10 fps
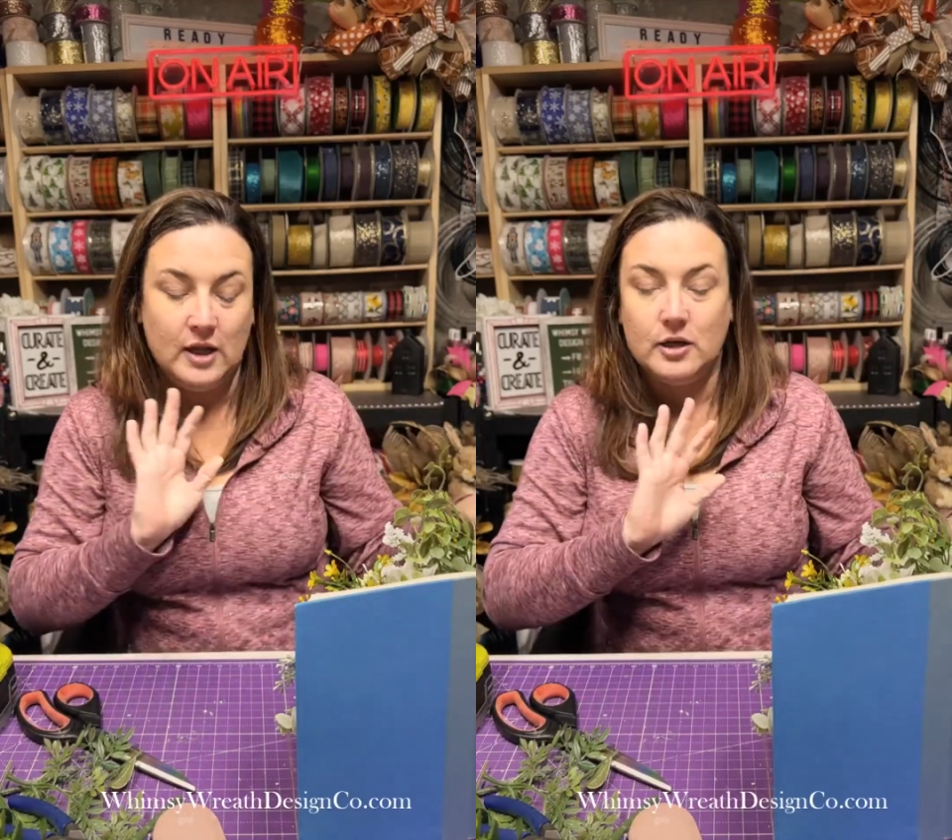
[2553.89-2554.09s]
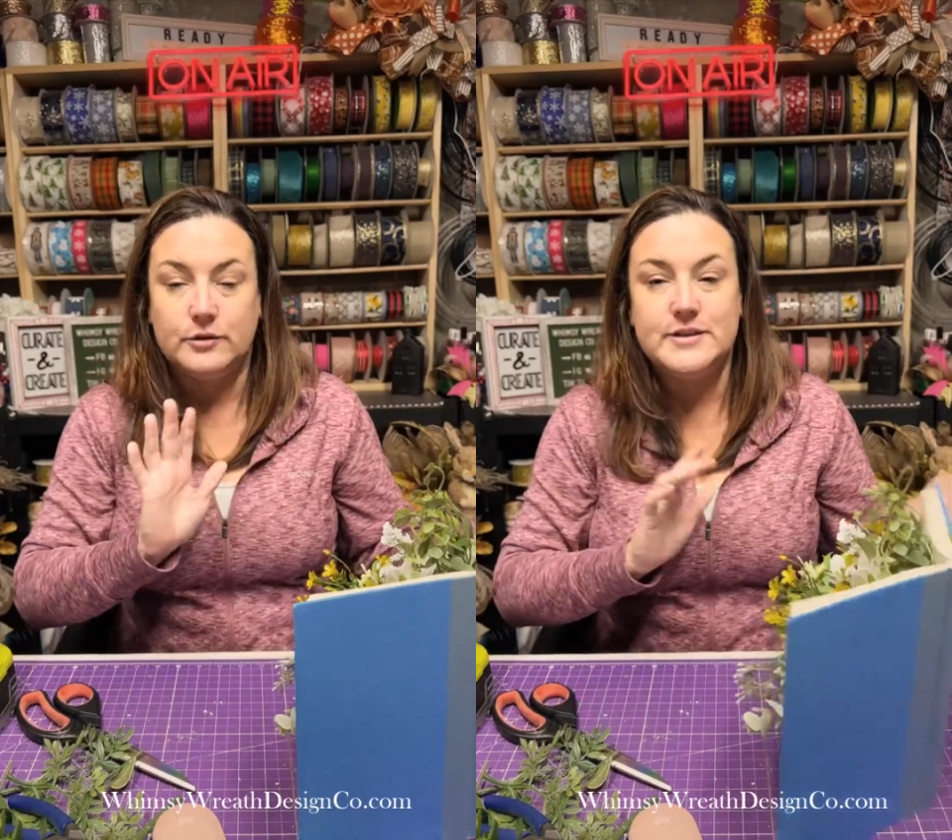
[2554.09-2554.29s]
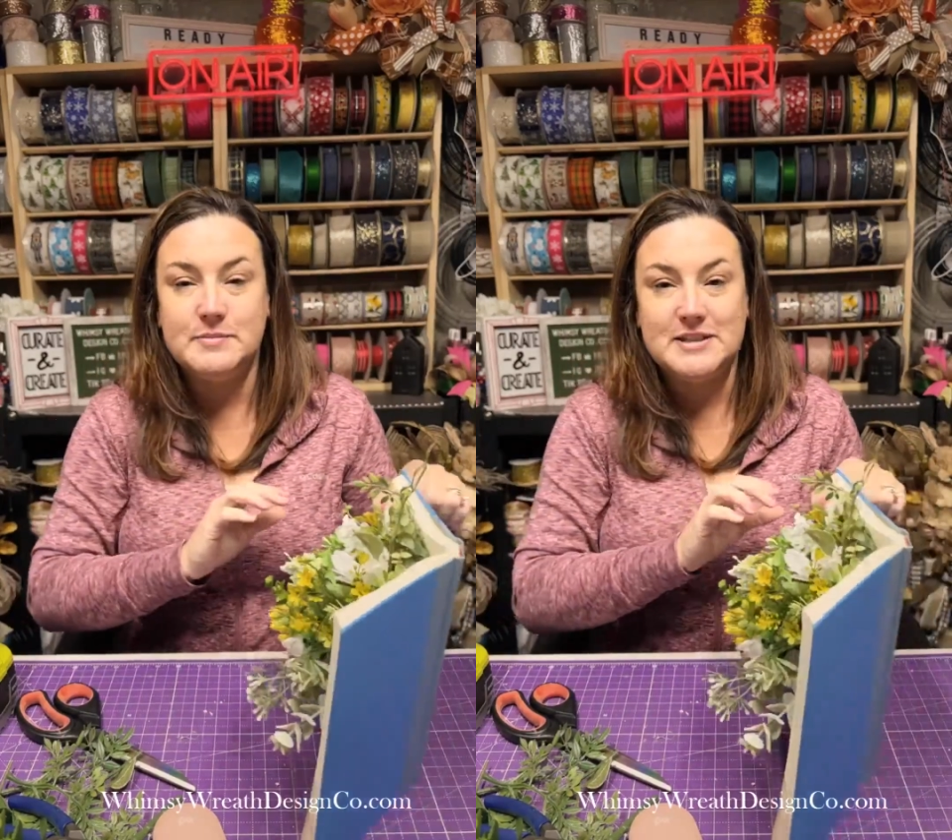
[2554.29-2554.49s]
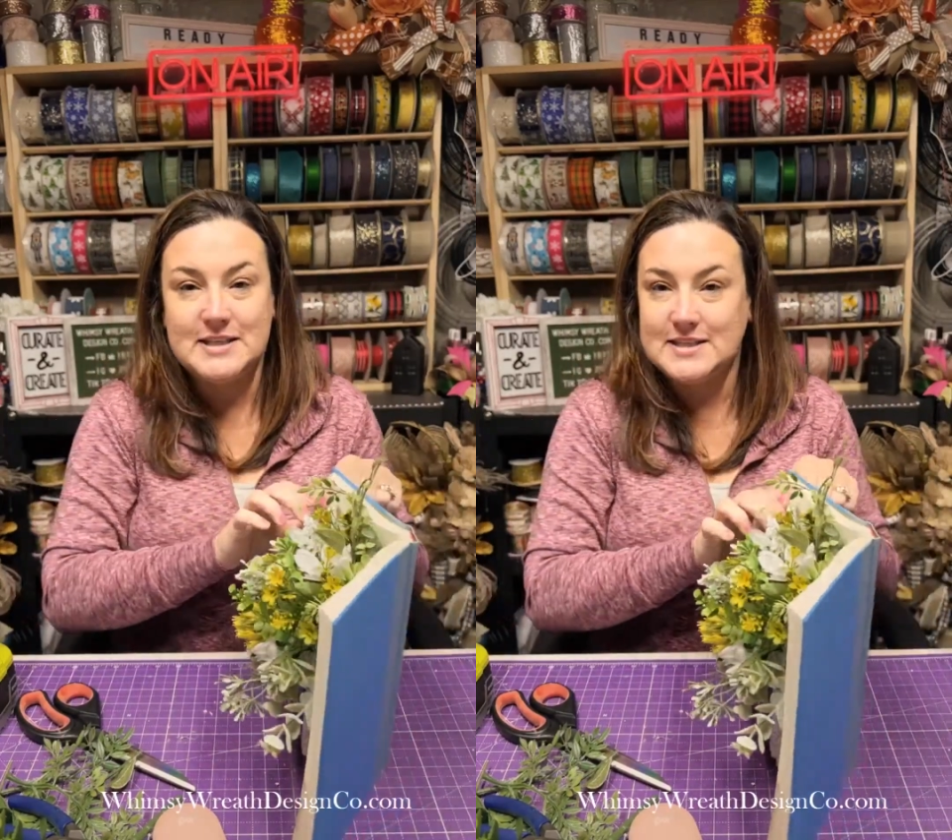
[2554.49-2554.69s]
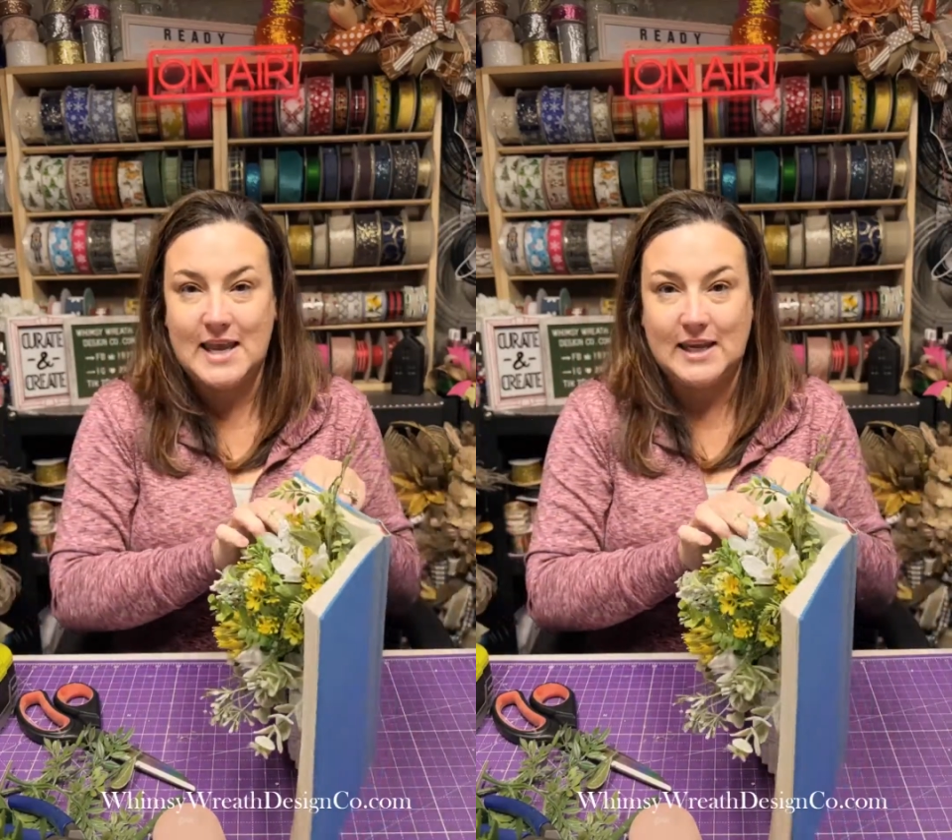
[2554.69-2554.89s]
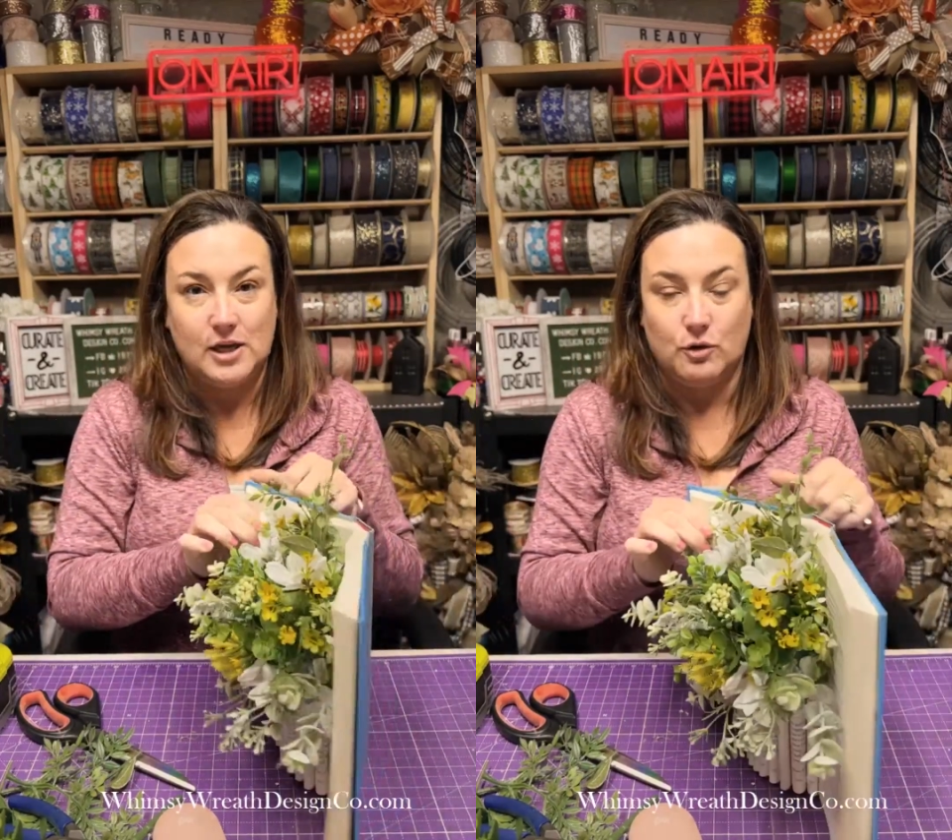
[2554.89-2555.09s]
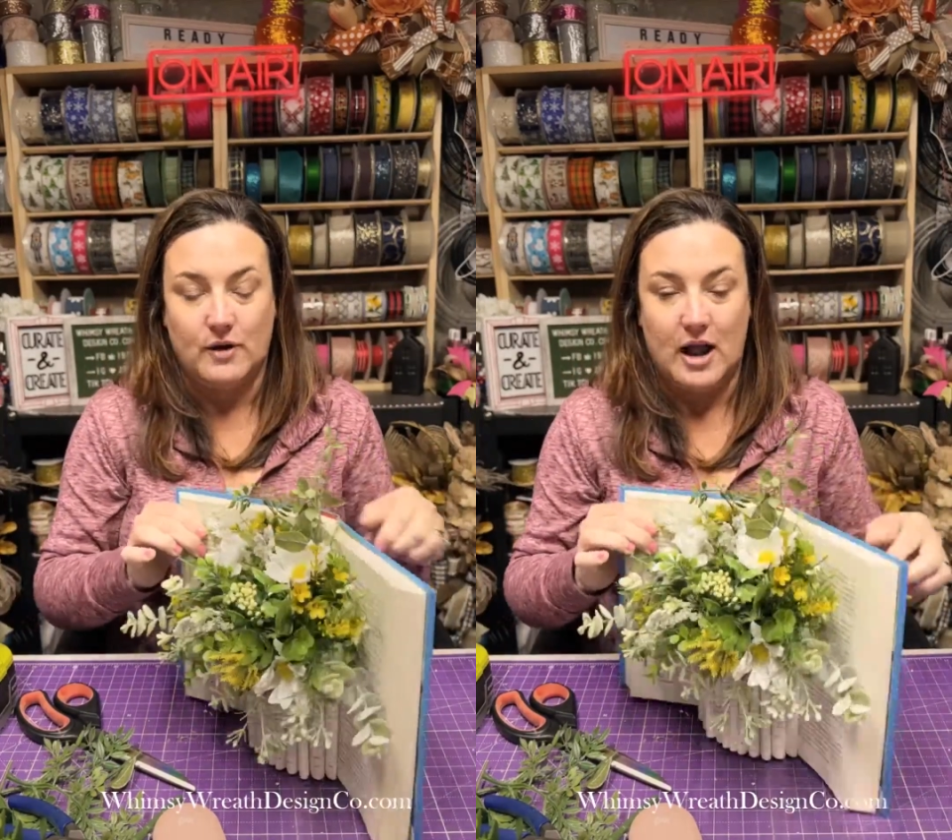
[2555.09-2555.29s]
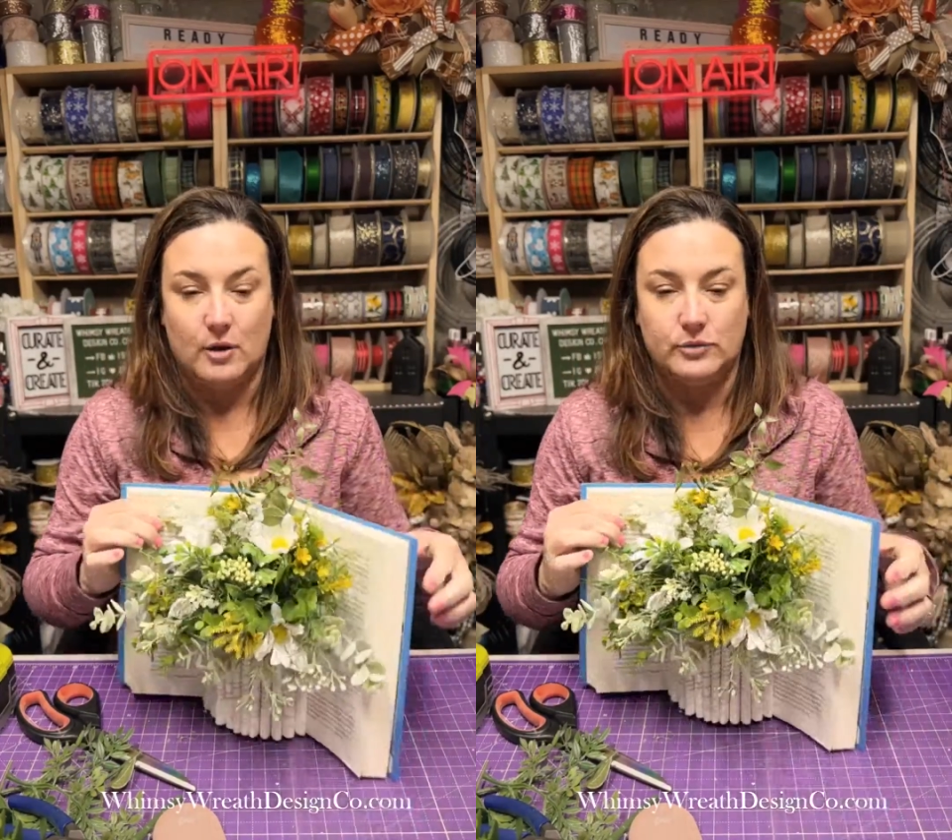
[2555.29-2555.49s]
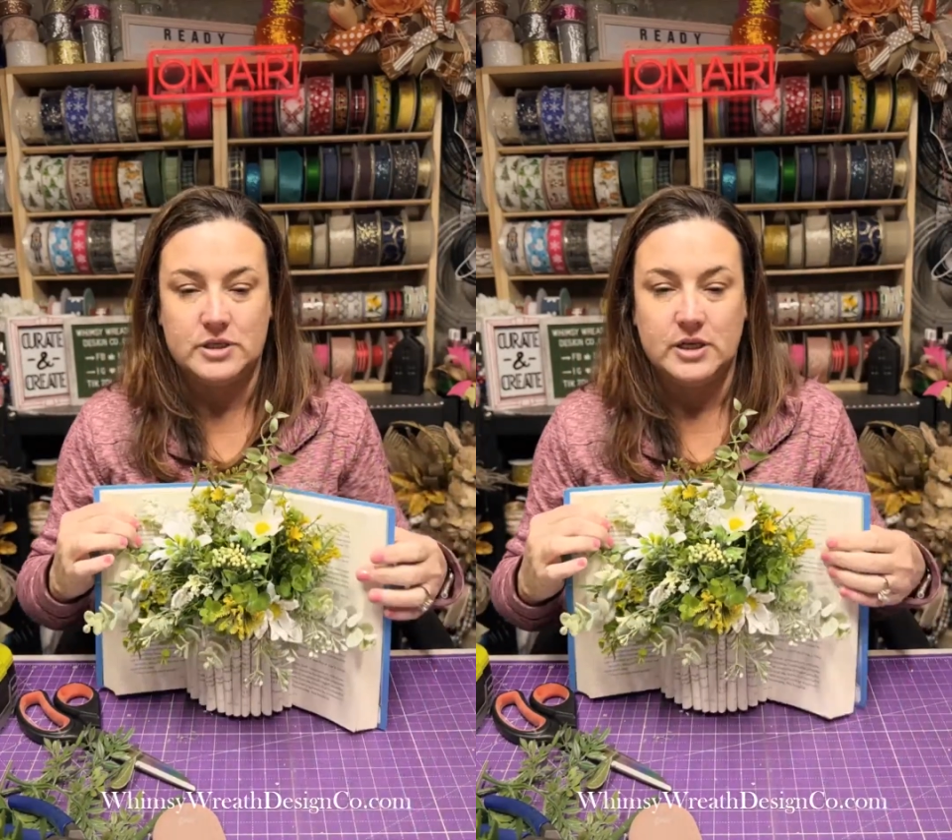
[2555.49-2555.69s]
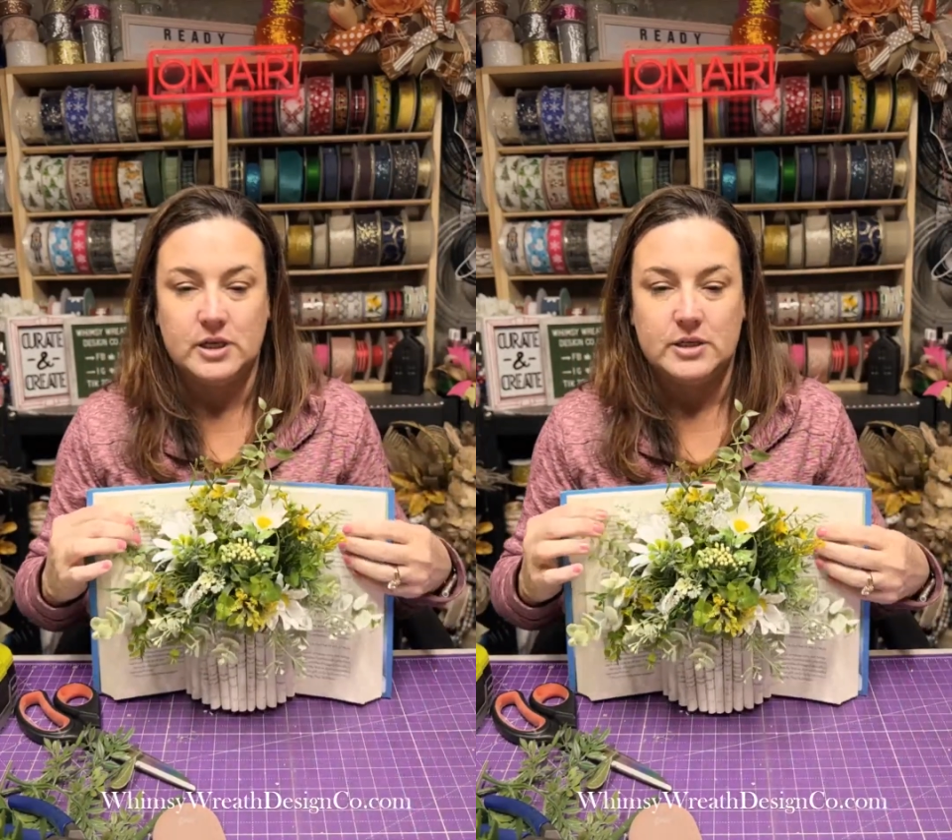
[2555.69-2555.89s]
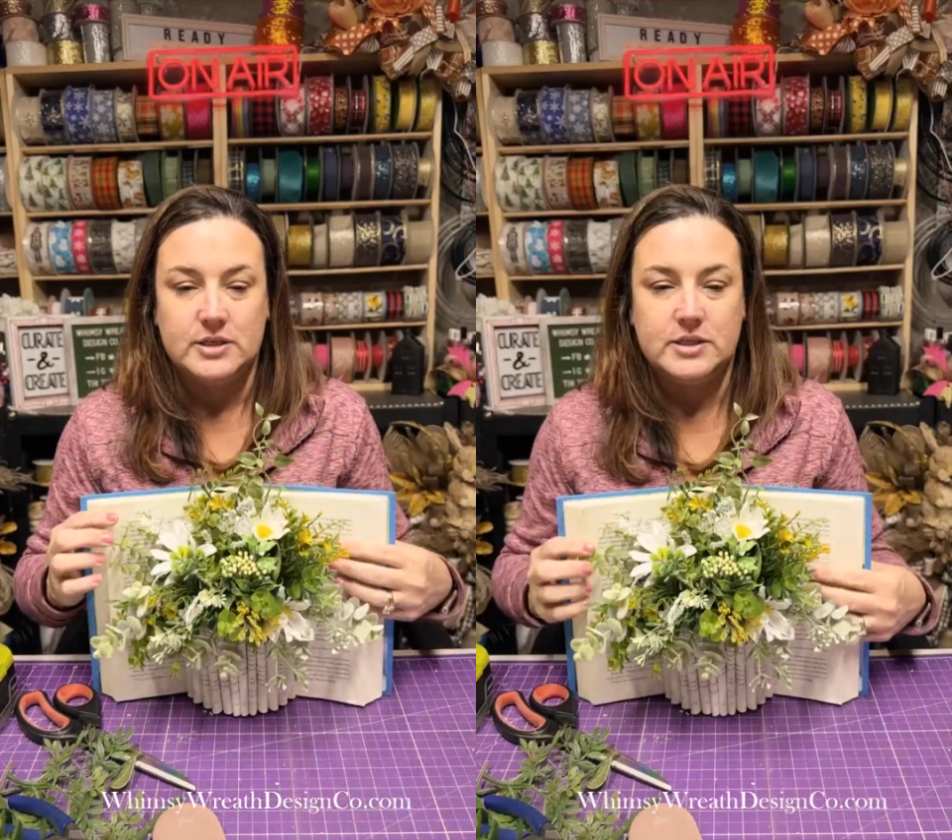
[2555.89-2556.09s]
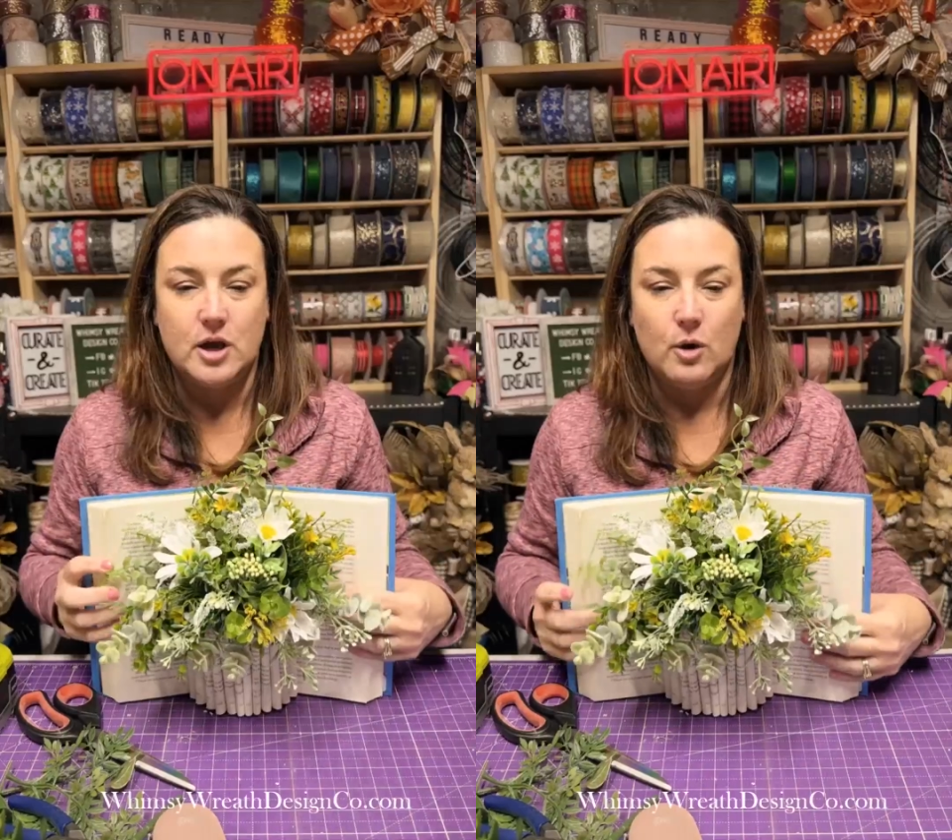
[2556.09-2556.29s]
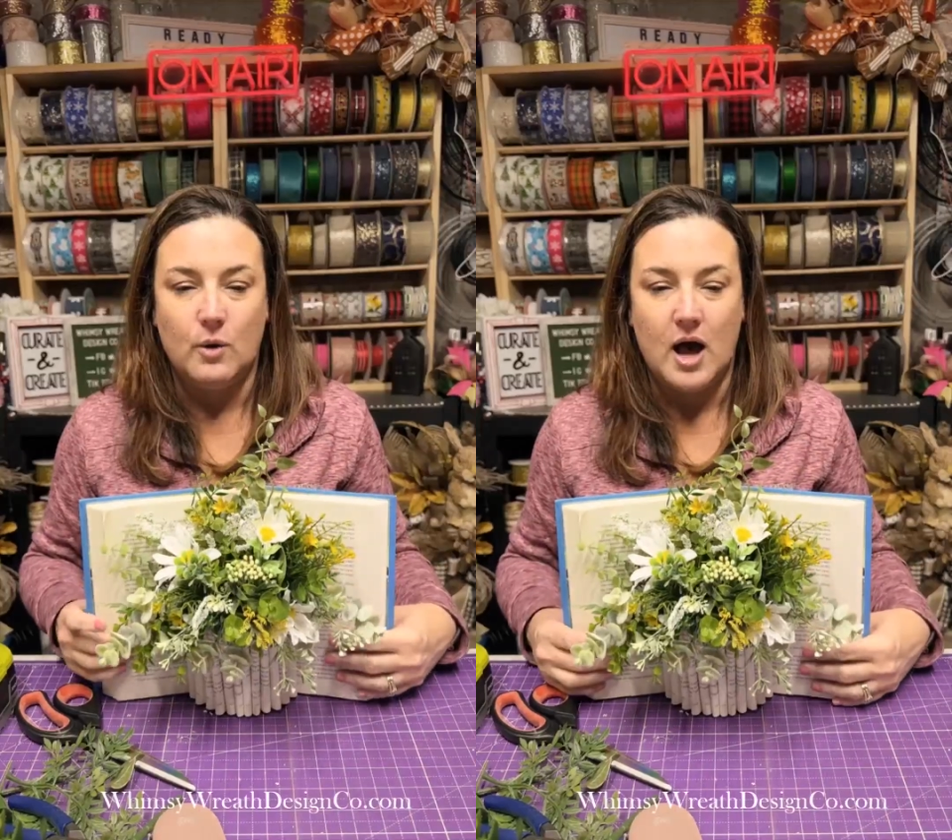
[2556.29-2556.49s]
Christmas is like year round. So,